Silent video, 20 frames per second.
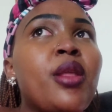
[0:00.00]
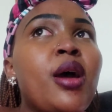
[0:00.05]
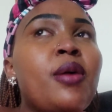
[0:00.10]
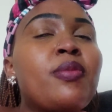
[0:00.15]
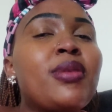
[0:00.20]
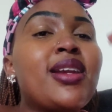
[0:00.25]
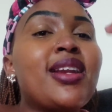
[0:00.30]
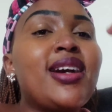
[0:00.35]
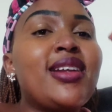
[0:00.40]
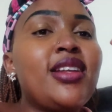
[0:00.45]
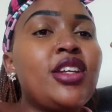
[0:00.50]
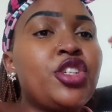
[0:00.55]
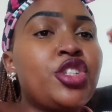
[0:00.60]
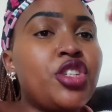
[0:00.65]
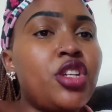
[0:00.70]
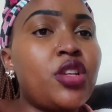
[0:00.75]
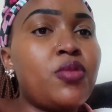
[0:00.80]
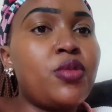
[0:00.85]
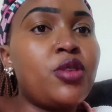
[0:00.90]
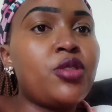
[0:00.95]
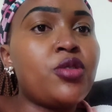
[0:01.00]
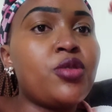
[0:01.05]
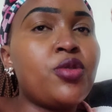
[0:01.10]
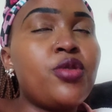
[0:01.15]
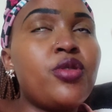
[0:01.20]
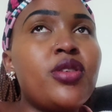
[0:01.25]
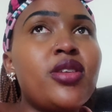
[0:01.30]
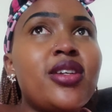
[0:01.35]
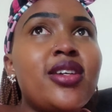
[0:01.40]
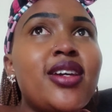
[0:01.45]
I'm glad I shared my
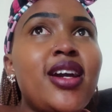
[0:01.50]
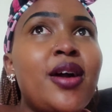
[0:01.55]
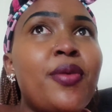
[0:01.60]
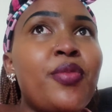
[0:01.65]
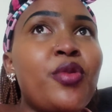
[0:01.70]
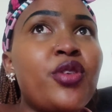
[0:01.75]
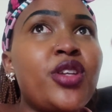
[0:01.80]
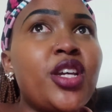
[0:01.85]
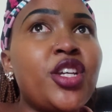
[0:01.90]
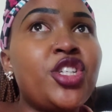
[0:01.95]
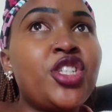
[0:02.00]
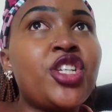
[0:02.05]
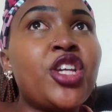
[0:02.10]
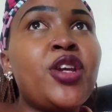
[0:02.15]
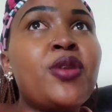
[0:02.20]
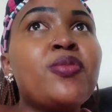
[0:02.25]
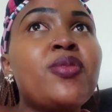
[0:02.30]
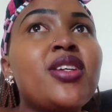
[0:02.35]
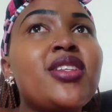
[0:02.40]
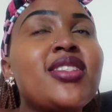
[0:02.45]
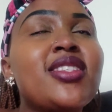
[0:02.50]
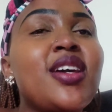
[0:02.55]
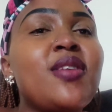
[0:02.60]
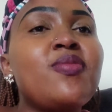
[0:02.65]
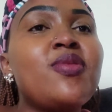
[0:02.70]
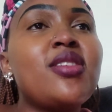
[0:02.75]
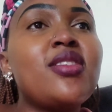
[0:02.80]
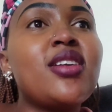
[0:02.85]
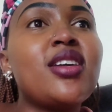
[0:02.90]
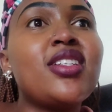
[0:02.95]
story. I'm not ashamed. It's
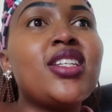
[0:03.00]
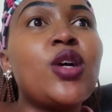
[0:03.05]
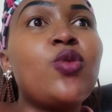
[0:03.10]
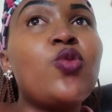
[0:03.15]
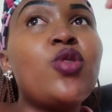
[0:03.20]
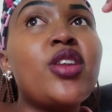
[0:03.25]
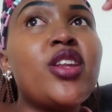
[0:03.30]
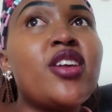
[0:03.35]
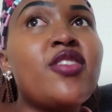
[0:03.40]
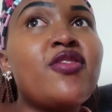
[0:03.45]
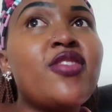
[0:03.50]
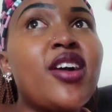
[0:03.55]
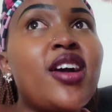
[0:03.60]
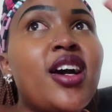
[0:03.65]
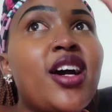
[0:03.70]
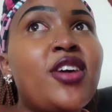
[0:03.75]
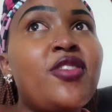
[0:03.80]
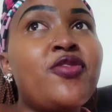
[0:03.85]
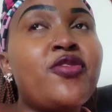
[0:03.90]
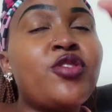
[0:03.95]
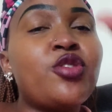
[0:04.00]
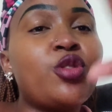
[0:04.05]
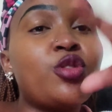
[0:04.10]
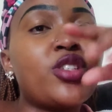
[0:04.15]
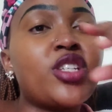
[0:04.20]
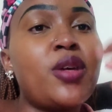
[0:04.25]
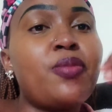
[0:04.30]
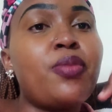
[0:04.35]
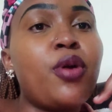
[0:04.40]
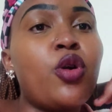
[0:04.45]
something that I will never have
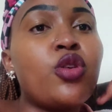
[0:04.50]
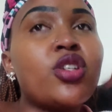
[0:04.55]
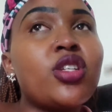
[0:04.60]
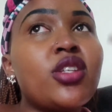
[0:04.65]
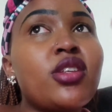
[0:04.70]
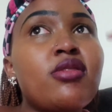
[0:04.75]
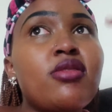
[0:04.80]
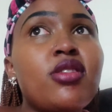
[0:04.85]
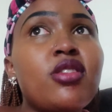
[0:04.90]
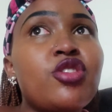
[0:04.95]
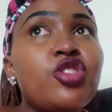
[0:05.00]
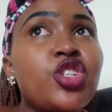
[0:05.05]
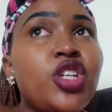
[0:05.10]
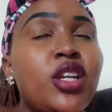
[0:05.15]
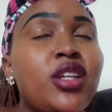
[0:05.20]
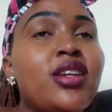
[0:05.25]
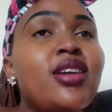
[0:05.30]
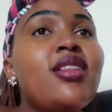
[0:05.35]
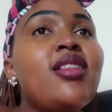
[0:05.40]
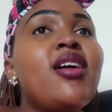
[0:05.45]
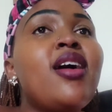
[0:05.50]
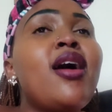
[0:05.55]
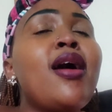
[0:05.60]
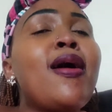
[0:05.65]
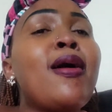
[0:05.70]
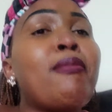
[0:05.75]
talked about in this channel.